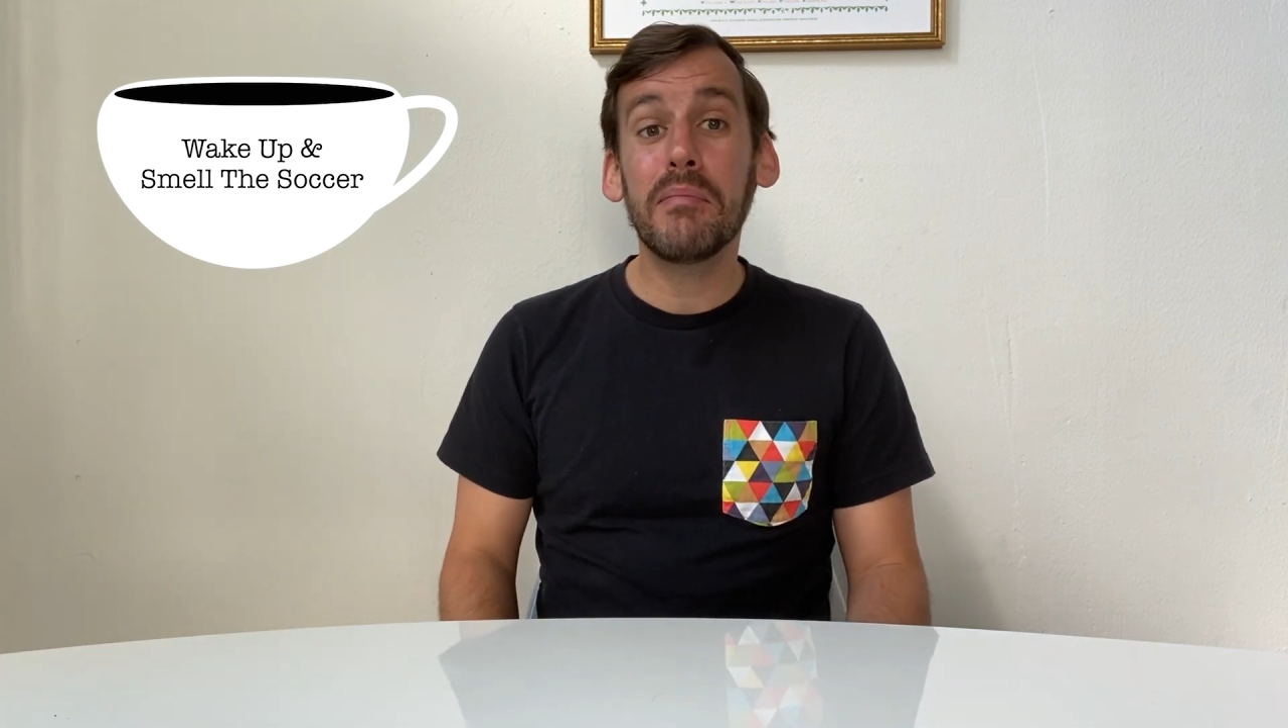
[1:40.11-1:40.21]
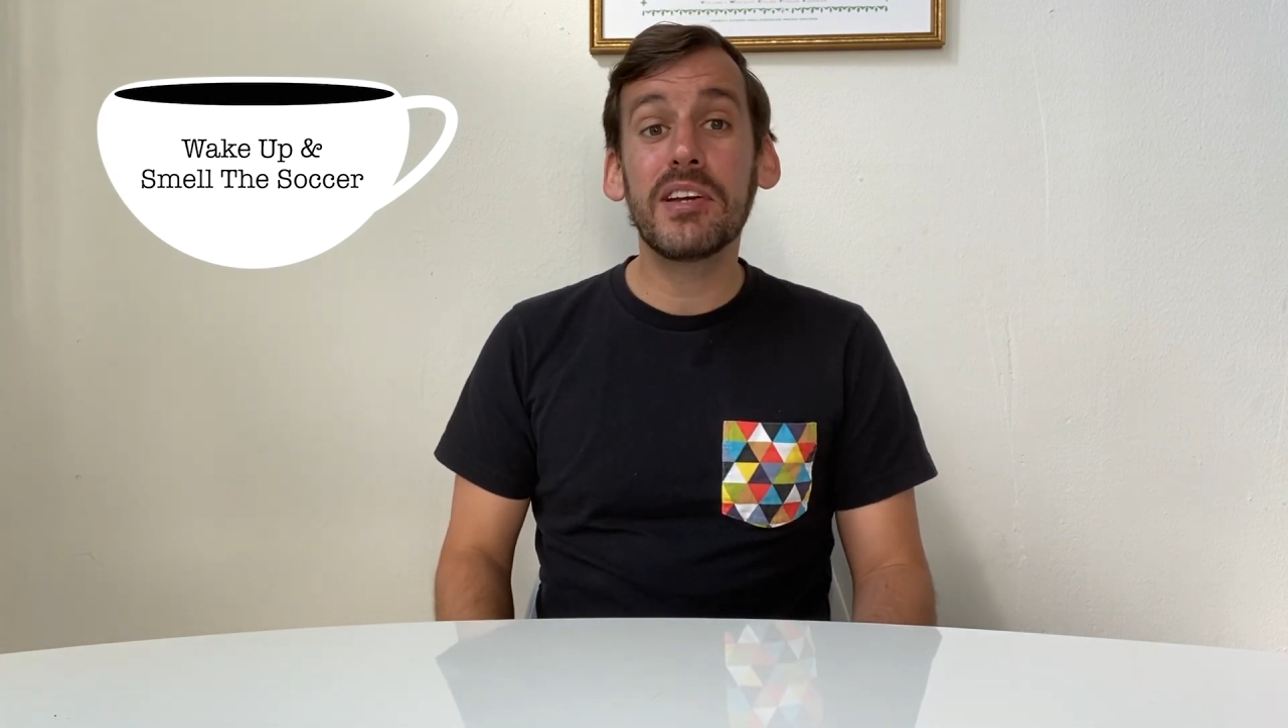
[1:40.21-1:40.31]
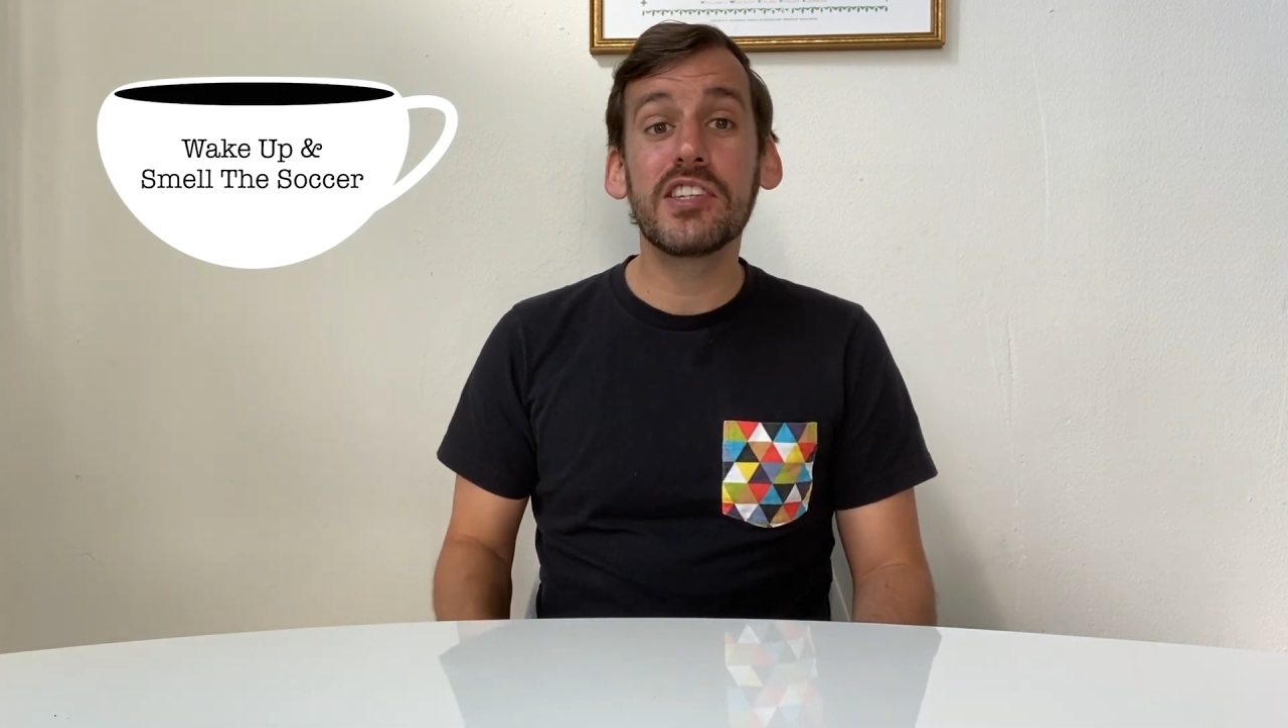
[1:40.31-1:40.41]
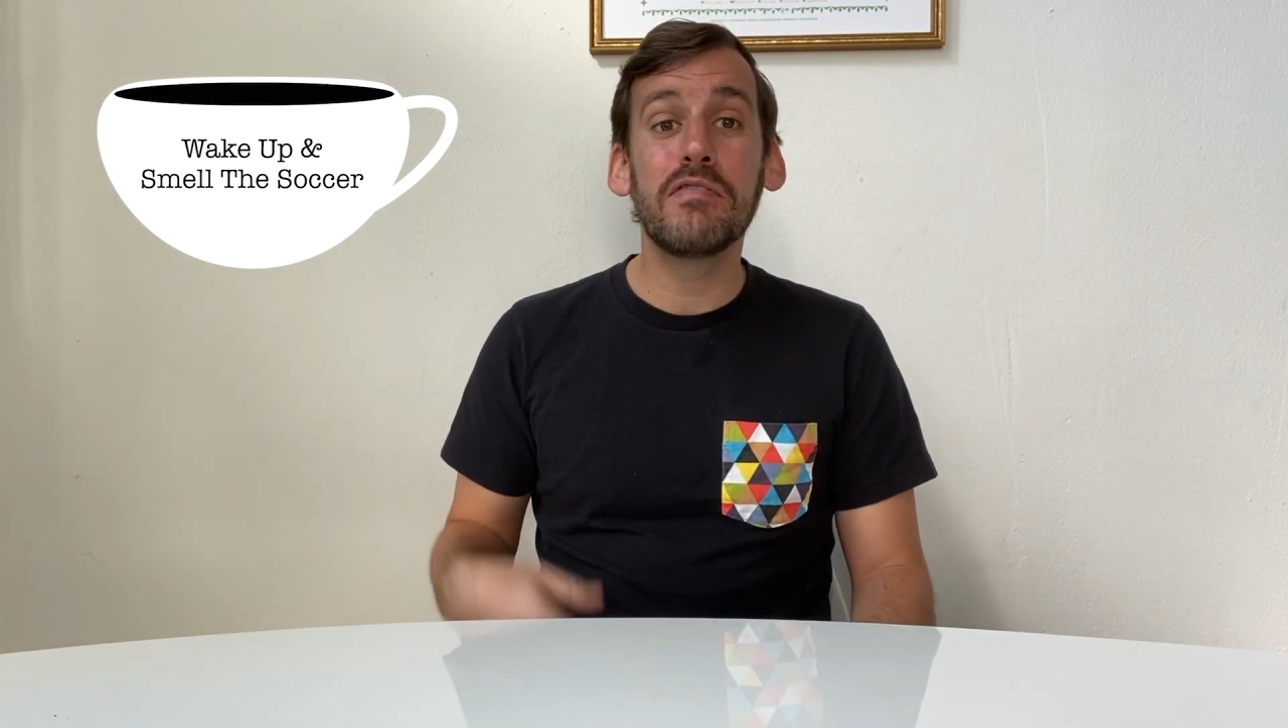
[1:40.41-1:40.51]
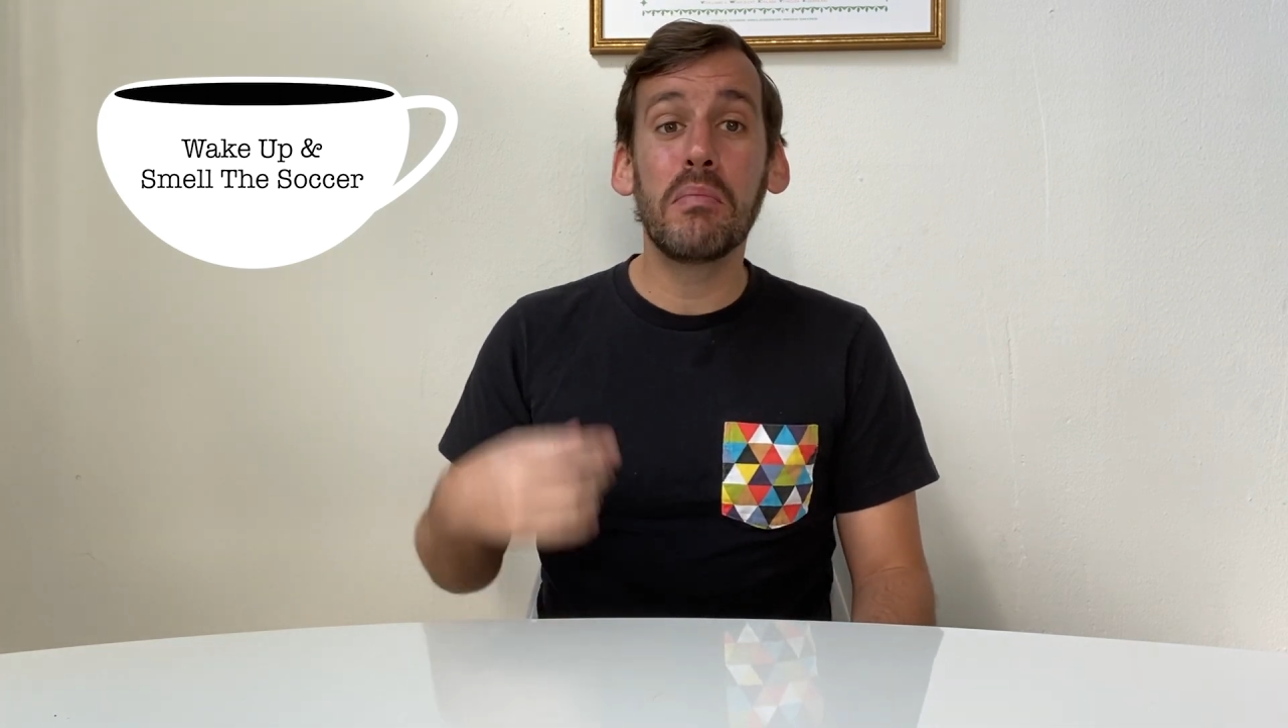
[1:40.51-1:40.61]

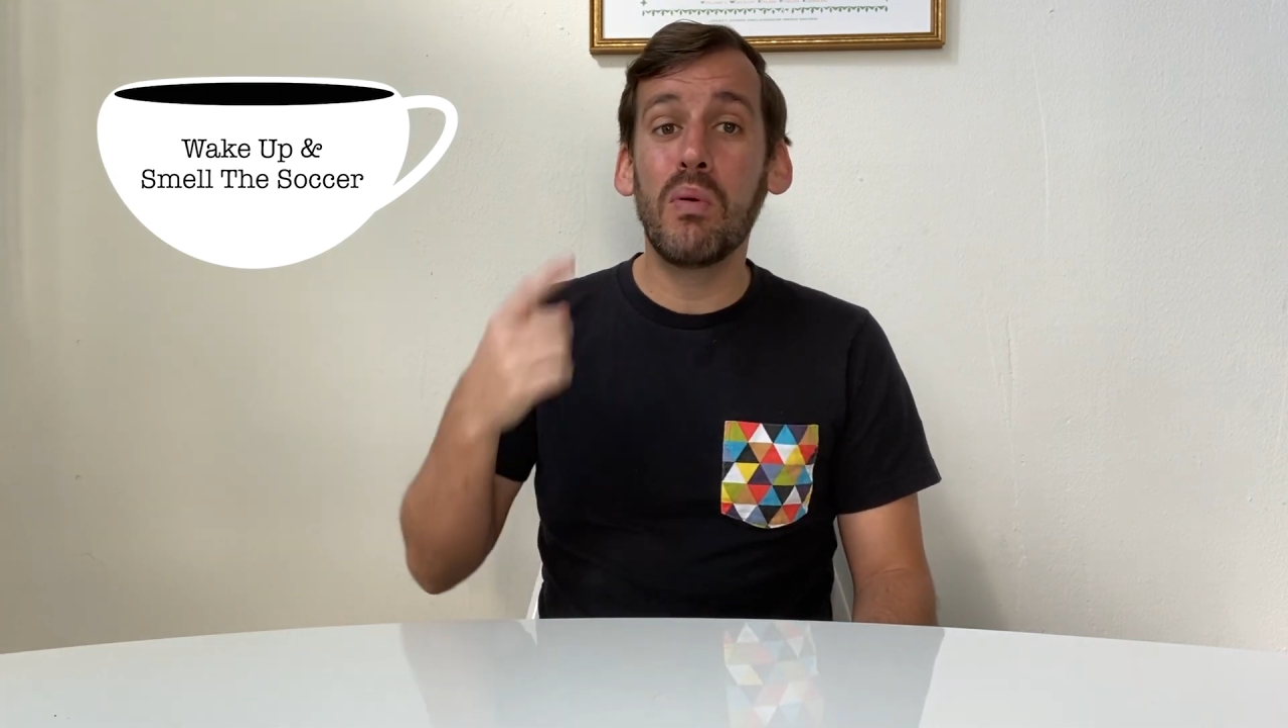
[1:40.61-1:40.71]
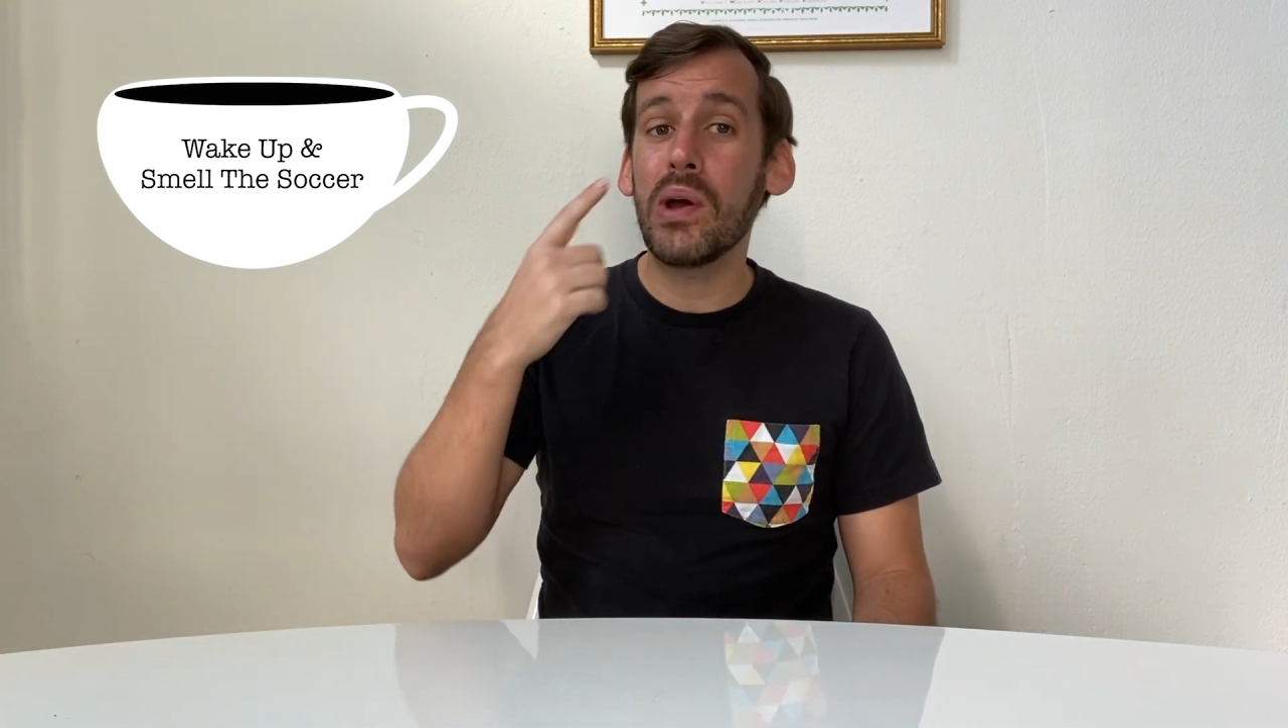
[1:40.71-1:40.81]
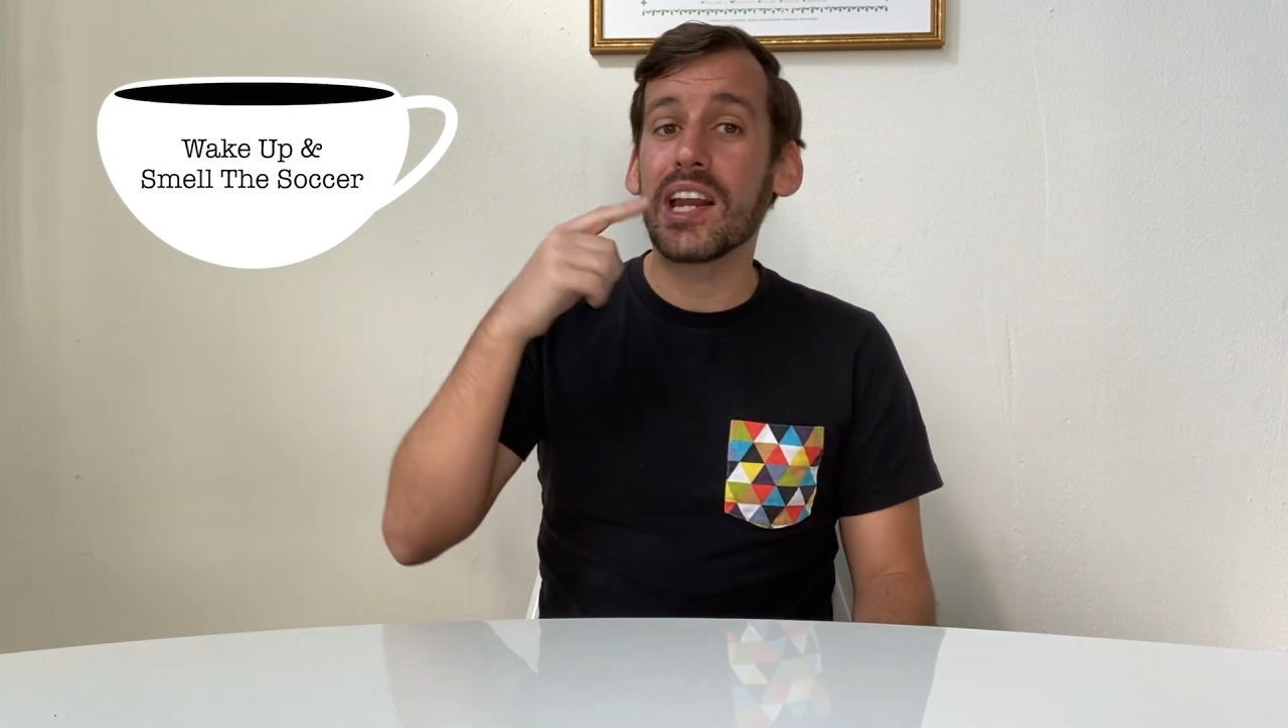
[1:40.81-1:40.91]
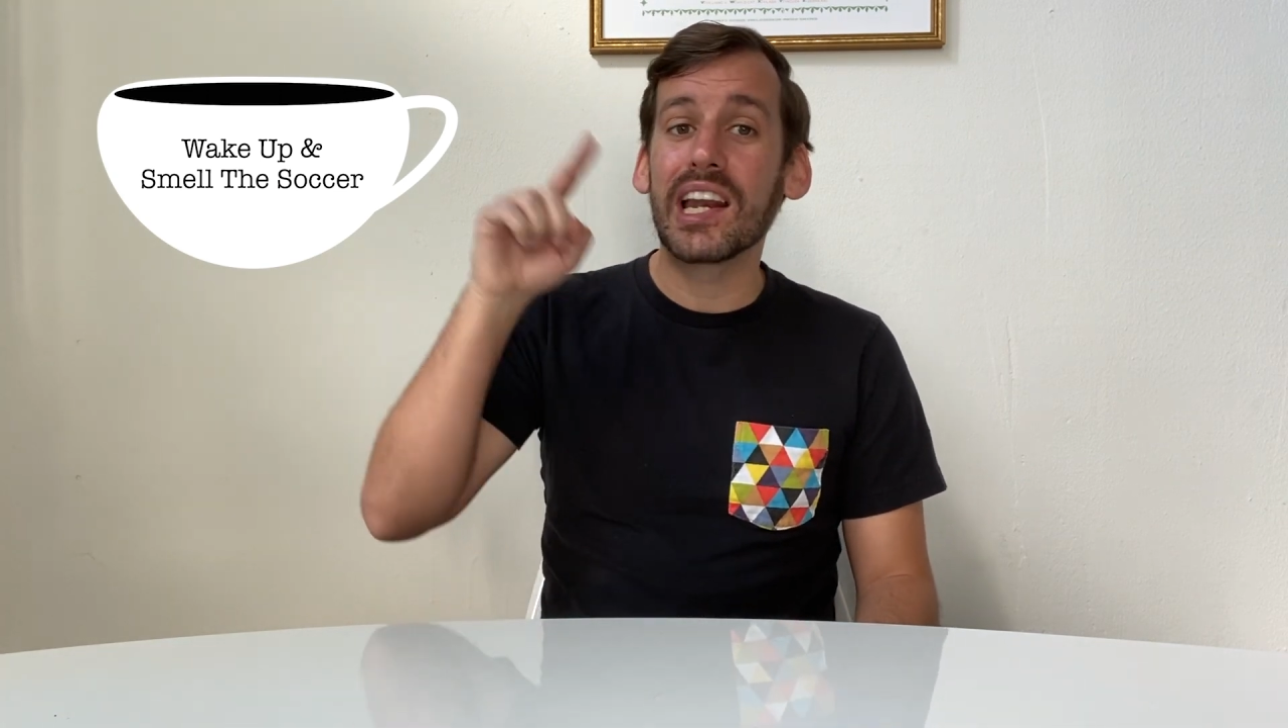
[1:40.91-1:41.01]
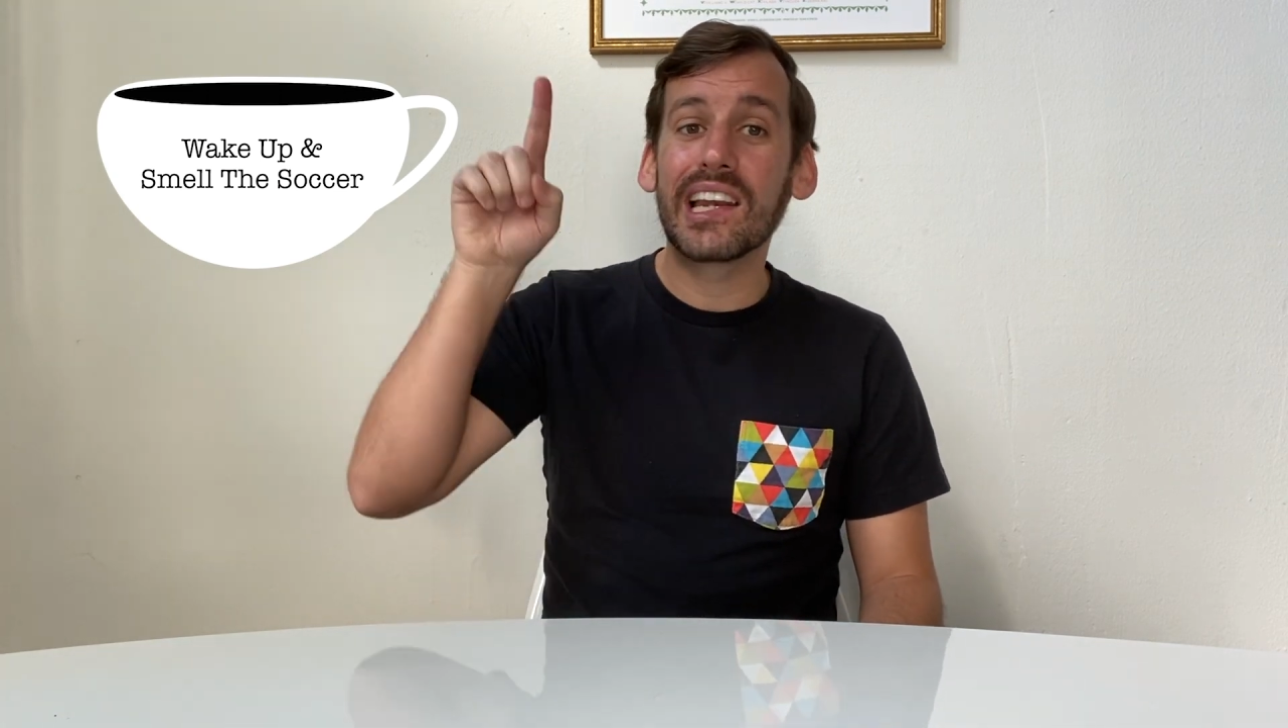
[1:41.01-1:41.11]
myself a point.